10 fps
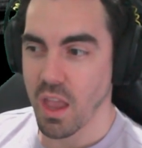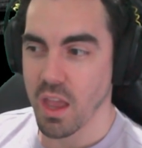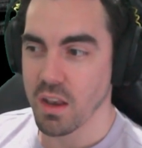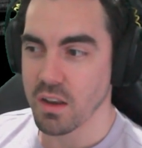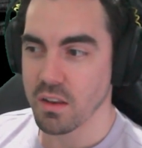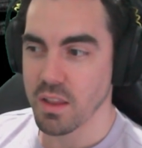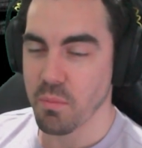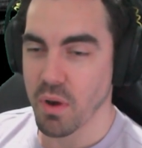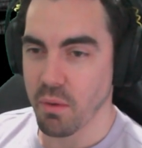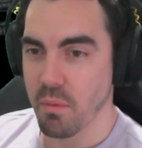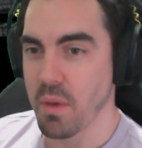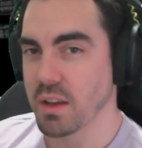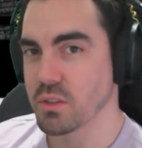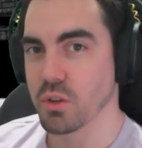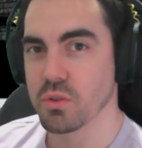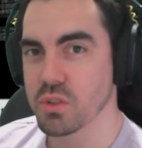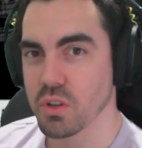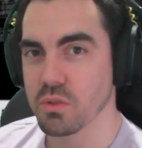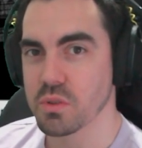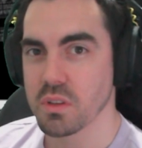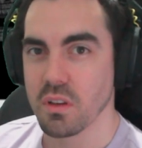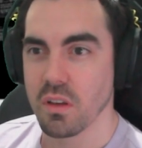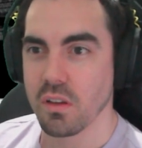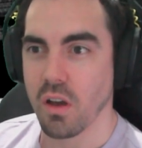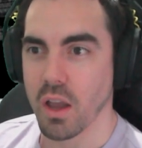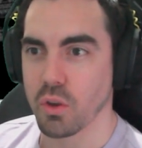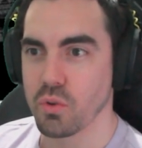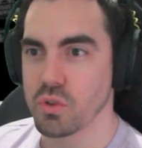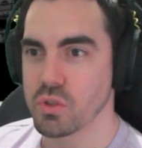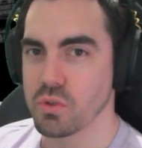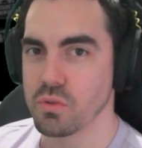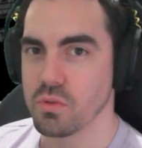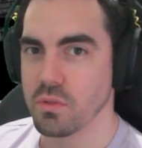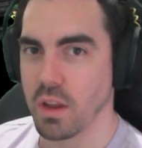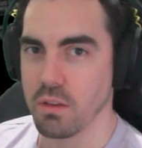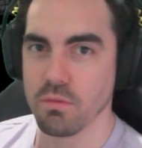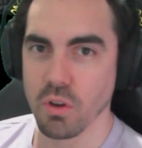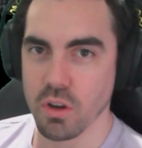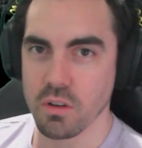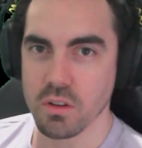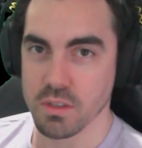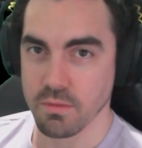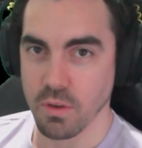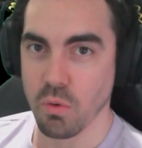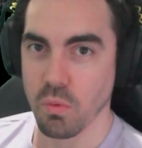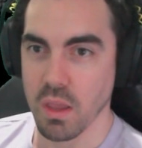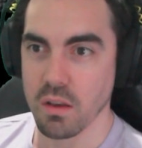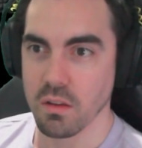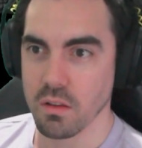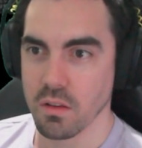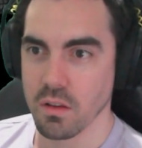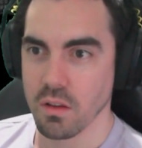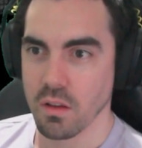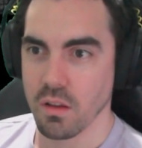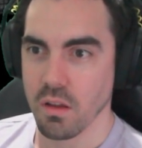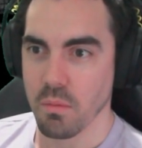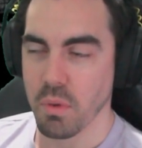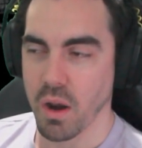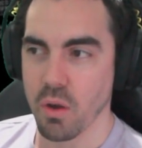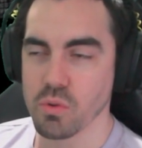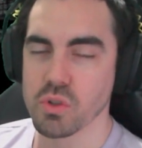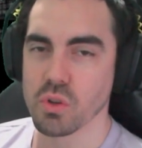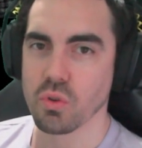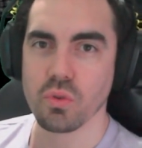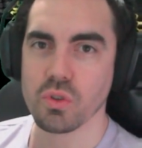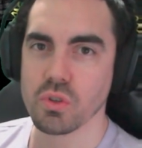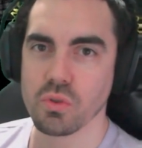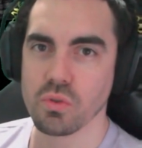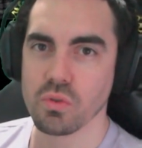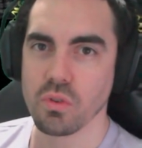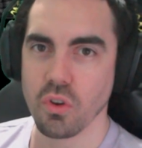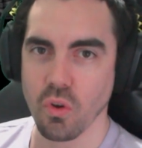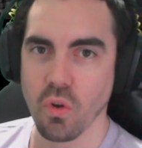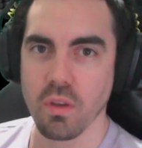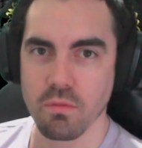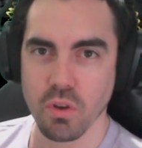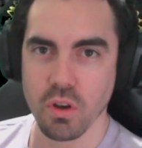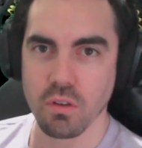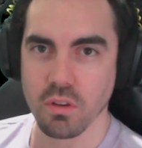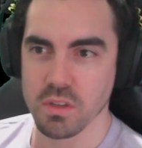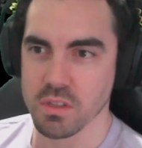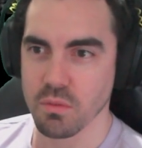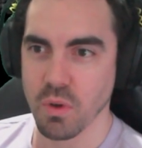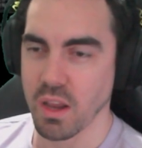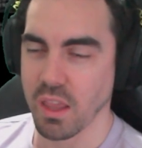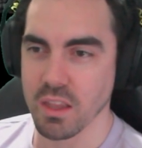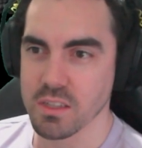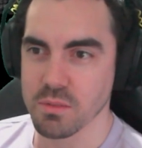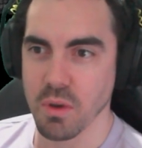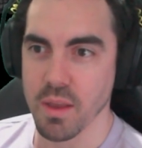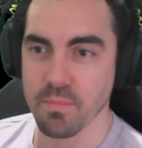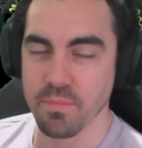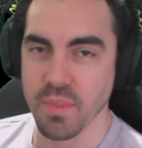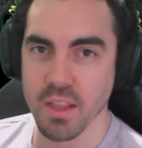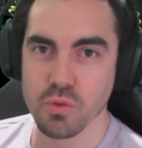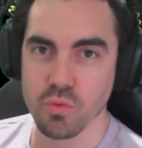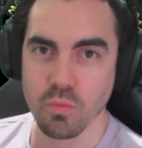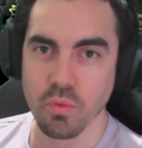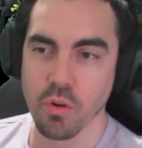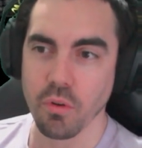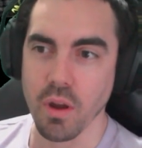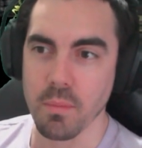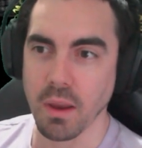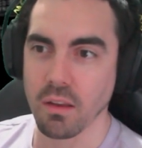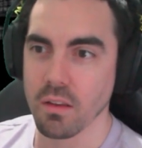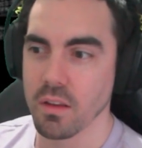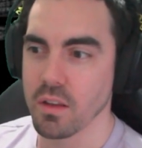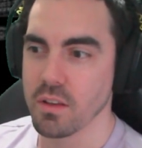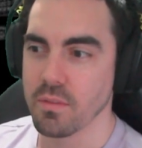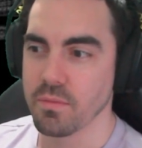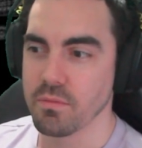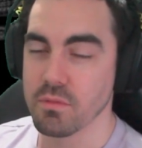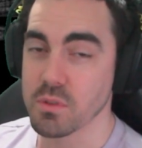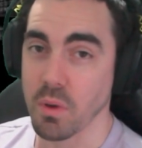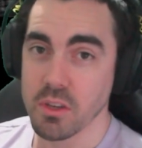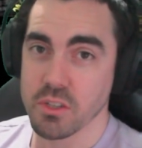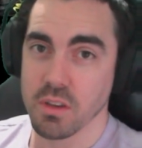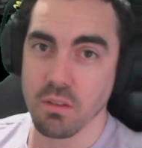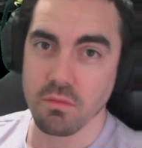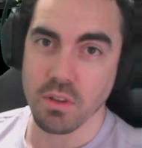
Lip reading: And then when I went back to consoles, I couldn't do inverted because it felt weird, but I also couldn't do not inverted because it went against my natural programming. So I just didn't